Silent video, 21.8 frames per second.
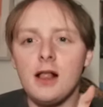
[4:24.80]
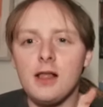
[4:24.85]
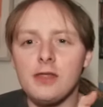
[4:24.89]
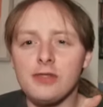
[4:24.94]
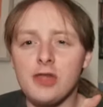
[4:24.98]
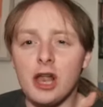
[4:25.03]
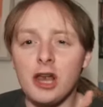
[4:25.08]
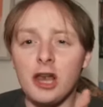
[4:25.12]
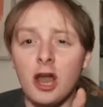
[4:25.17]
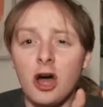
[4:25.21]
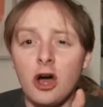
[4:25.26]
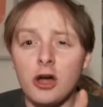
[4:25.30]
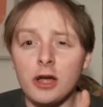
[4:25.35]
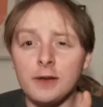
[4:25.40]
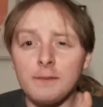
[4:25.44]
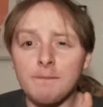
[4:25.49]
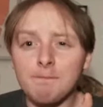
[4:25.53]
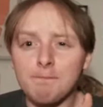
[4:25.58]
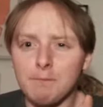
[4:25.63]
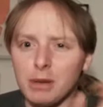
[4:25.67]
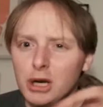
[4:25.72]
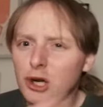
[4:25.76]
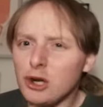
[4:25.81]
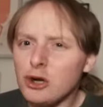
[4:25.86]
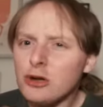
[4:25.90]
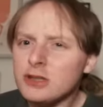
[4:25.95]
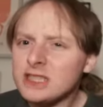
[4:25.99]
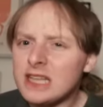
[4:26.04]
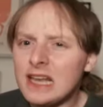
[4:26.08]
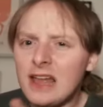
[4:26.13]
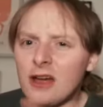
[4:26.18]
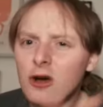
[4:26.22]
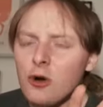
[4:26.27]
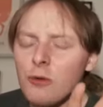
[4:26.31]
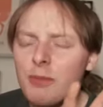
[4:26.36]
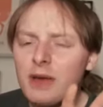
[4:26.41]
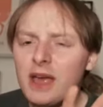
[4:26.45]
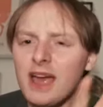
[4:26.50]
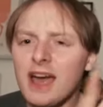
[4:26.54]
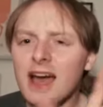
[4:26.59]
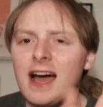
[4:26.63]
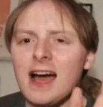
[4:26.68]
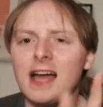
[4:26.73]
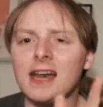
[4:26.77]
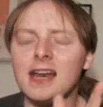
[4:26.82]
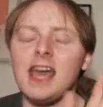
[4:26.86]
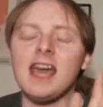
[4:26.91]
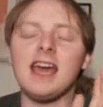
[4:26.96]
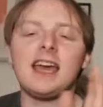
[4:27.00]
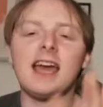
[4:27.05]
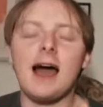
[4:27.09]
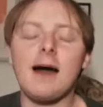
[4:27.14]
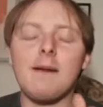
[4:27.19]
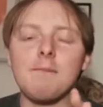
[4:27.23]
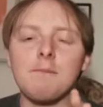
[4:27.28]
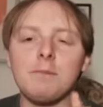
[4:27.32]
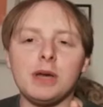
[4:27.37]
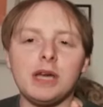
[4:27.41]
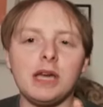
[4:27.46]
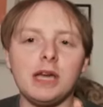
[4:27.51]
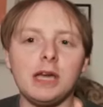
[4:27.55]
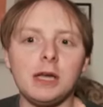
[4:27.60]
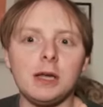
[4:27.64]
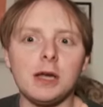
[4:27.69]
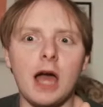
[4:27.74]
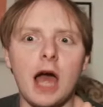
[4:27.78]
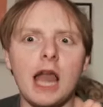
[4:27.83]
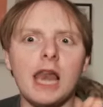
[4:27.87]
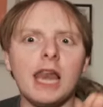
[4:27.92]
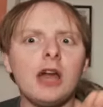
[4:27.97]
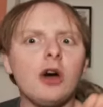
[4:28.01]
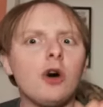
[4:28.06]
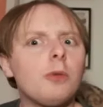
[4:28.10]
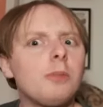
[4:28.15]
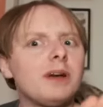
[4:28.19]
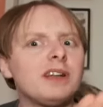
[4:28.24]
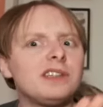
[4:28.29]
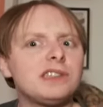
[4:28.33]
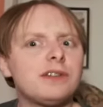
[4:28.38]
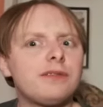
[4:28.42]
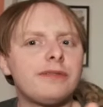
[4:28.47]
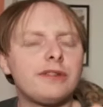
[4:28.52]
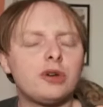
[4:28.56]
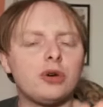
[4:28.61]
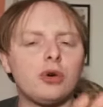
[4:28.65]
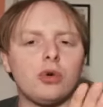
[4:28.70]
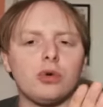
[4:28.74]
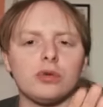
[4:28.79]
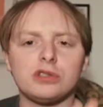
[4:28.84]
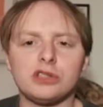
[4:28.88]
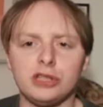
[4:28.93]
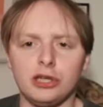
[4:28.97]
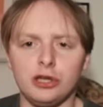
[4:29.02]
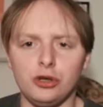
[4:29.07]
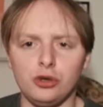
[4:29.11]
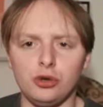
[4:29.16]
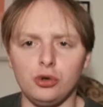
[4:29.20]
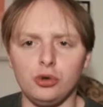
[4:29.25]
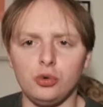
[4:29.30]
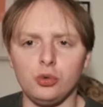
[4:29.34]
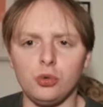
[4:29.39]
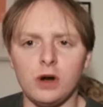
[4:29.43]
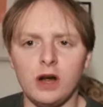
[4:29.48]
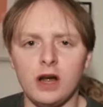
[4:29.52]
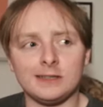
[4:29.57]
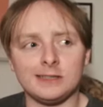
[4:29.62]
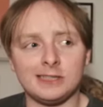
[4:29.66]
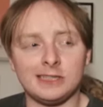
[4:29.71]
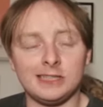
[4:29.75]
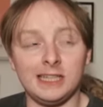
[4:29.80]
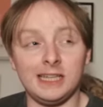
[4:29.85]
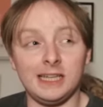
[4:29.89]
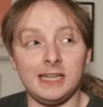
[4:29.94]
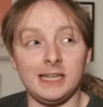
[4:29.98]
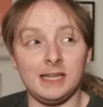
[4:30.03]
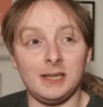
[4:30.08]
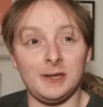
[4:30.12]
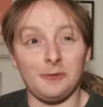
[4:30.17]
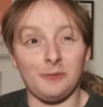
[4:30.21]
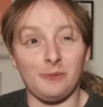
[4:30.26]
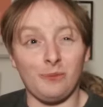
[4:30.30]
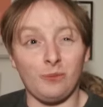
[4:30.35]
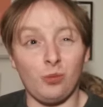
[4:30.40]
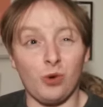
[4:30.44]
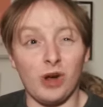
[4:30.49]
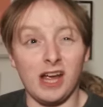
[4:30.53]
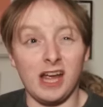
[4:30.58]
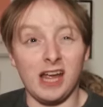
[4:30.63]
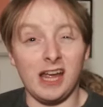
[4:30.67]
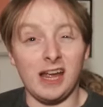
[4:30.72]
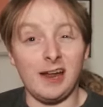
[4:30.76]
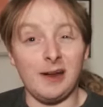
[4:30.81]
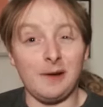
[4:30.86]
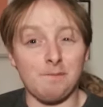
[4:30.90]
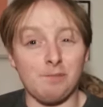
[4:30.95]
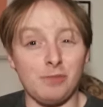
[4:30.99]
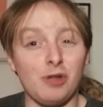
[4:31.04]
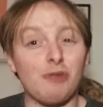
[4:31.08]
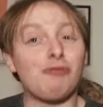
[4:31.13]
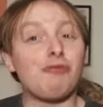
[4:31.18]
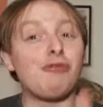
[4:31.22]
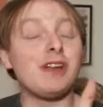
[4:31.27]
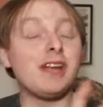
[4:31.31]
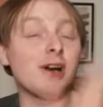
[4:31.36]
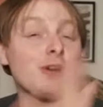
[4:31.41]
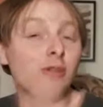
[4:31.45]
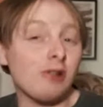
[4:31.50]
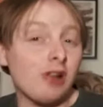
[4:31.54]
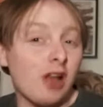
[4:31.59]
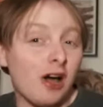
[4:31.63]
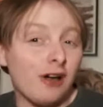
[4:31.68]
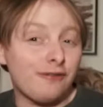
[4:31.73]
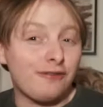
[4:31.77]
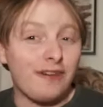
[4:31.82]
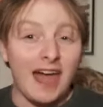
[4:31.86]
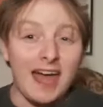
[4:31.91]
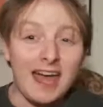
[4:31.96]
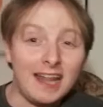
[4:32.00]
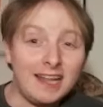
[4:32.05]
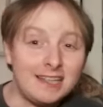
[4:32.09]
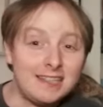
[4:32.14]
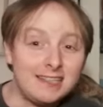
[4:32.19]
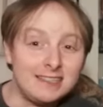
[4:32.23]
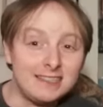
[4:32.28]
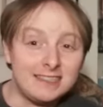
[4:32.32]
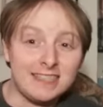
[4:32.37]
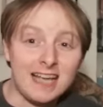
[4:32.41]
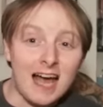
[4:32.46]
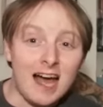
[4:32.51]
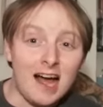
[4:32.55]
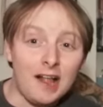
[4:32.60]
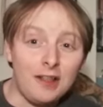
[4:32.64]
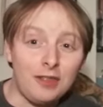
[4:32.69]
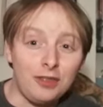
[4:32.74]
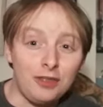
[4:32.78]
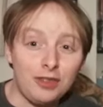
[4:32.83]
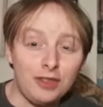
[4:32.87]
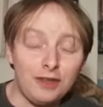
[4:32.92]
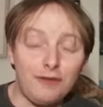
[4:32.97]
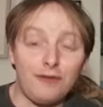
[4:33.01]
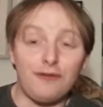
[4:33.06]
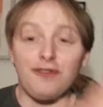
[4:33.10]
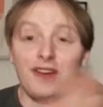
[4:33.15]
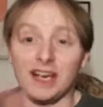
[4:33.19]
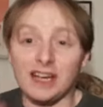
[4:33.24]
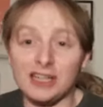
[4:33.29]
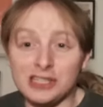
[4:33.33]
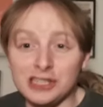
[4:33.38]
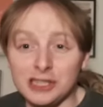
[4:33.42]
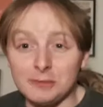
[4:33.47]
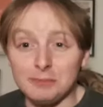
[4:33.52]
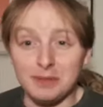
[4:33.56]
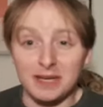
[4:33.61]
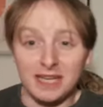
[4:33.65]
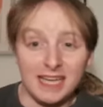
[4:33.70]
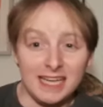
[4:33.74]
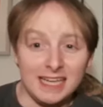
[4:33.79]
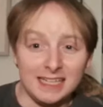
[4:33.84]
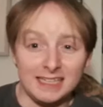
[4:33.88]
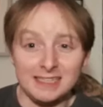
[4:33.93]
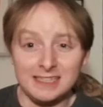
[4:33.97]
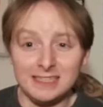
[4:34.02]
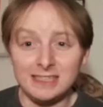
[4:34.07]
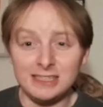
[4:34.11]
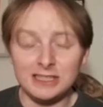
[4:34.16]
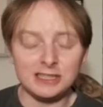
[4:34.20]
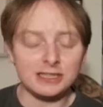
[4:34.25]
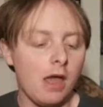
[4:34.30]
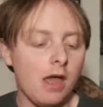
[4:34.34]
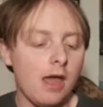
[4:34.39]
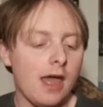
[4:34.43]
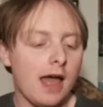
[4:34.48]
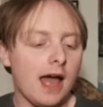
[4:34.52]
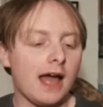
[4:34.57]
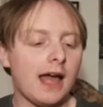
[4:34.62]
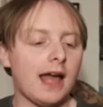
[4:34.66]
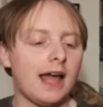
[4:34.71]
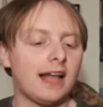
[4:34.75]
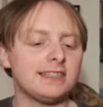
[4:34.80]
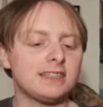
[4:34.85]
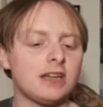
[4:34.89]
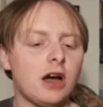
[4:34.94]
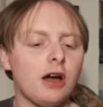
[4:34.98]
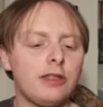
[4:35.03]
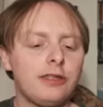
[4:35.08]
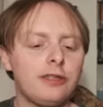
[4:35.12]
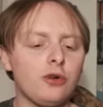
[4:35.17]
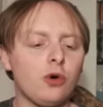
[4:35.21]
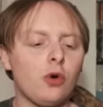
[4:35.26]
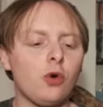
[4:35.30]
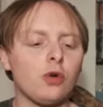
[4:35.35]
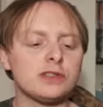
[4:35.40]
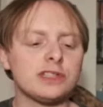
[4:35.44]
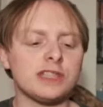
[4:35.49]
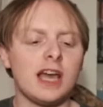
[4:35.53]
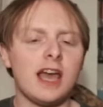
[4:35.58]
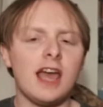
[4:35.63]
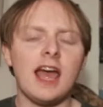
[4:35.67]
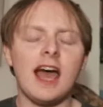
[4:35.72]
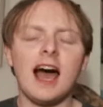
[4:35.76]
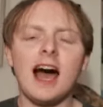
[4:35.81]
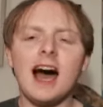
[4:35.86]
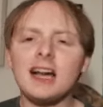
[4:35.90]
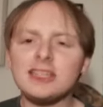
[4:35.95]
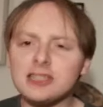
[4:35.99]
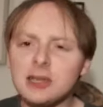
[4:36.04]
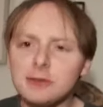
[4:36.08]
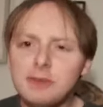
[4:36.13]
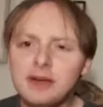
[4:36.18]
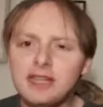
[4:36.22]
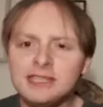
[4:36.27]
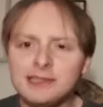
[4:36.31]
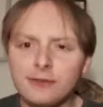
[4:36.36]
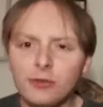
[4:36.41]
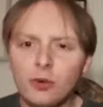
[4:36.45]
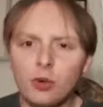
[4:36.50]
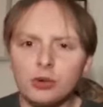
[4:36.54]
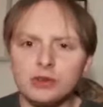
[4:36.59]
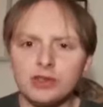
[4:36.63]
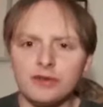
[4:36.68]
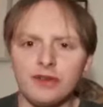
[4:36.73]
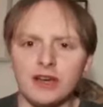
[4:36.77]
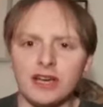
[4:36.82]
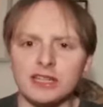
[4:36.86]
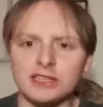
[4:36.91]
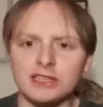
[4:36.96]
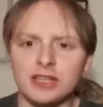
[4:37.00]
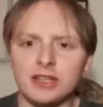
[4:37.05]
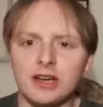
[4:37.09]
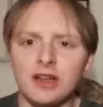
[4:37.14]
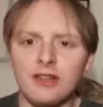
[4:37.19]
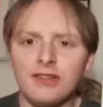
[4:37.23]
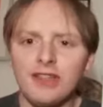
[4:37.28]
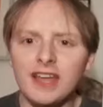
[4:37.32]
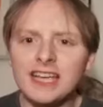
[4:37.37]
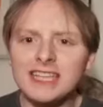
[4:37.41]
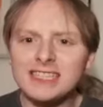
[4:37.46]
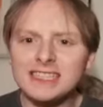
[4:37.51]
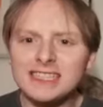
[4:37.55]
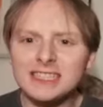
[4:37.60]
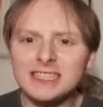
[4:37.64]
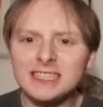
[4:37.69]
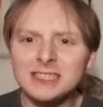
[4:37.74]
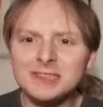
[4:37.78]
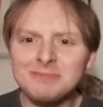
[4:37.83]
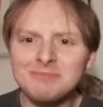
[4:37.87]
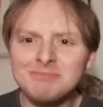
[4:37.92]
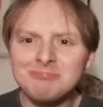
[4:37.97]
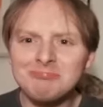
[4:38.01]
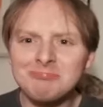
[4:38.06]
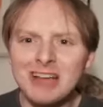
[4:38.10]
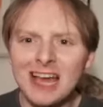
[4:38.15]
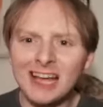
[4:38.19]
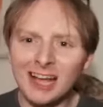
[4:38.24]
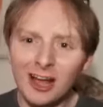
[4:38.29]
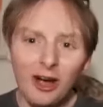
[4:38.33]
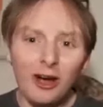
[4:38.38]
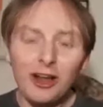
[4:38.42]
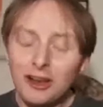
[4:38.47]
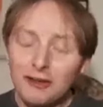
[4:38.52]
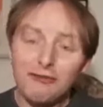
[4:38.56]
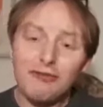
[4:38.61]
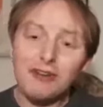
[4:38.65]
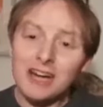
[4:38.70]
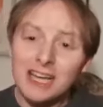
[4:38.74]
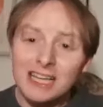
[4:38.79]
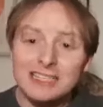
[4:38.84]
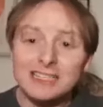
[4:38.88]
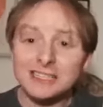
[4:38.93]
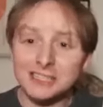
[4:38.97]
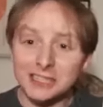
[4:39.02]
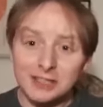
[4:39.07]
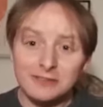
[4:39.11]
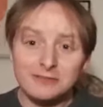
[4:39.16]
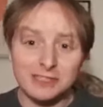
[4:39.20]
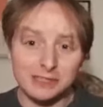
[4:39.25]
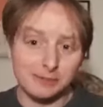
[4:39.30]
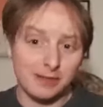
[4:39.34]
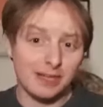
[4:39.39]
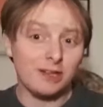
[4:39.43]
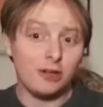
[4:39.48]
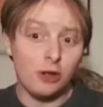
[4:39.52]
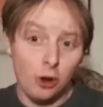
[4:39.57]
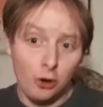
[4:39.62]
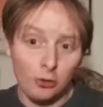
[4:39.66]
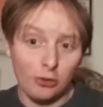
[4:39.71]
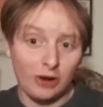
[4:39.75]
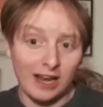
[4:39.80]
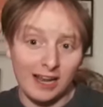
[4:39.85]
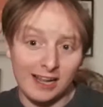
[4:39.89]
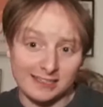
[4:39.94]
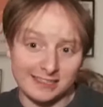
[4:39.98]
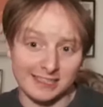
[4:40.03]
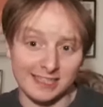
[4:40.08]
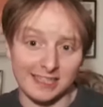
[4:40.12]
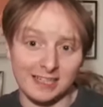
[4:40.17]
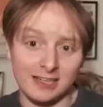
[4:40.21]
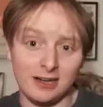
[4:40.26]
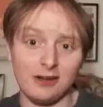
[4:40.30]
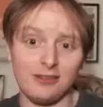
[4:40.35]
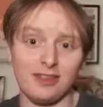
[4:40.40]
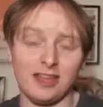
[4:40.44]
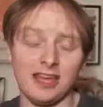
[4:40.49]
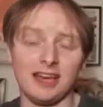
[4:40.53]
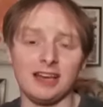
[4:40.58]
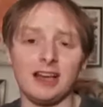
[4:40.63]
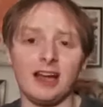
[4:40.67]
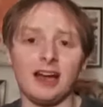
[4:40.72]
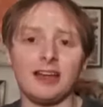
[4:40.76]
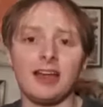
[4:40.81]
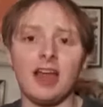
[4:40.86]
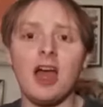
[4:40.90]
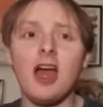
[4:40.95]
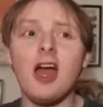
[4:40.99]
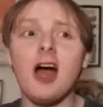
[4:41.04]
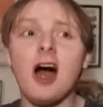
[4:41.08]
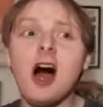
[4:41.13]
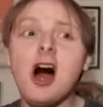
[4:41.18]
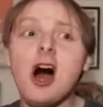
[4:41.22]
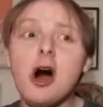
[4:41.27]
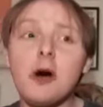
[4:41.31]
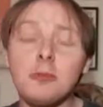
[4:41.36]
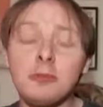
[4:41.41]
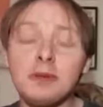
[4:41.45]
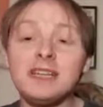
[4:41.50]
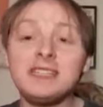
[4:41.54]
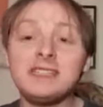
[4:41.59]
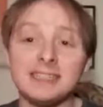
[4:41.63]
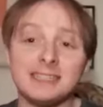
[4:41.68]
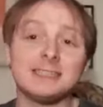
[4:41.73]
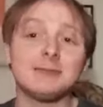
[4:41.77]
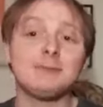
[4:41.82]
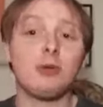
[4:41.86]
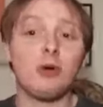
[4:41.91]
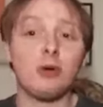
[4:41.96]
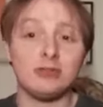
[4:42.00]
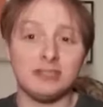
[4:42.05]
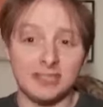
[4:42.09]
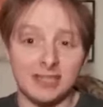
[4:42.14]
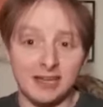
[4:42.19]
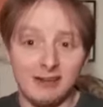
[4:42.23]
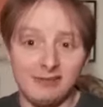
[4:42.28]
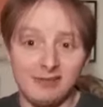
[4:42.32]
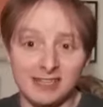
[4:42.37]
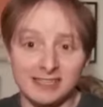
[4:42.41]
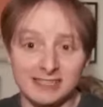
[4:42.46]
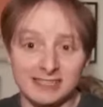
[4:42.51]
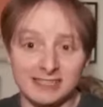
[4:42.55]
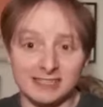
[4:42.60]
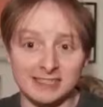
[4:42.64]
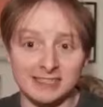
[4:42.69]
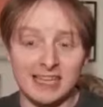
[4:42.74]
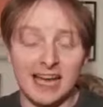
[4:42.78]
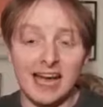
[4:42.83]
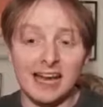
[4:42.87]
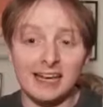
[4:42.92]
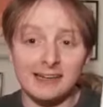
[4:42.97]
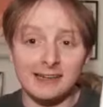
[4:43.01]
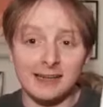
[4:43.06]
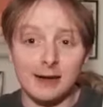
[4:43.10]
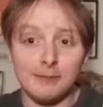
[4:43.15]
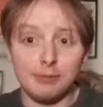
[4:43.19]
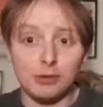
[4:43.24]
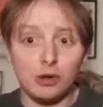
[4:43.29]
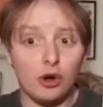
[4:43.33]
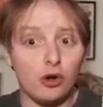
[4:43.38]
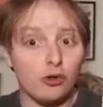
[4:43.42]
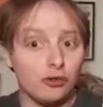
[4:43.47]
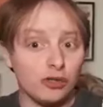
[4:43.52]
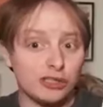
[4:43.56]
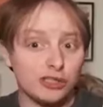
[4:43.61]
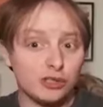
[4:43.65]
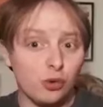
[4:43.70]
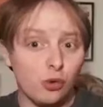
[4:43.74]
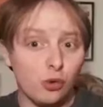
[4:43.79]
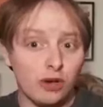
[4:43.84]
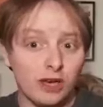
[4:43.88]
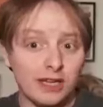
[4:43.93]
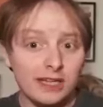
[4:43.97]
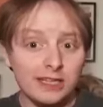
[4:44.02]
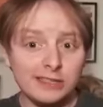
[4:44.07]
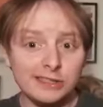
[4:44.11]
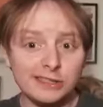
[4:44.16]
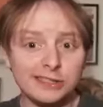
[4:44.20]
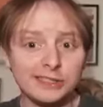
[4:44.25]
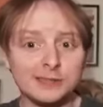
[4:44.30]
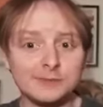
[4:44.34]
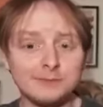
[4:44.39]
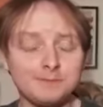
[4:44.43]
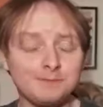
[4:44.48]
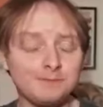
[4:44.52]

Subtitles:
the line blurs a little bit and it can be a little bit difficult to see where the real life ends and the fiction begins. And I thought, as a piece of autofiction, this kind of really deserves to be a cult classic, I think. Like, I'll be disappointed if this doesn't end up on the shortlist.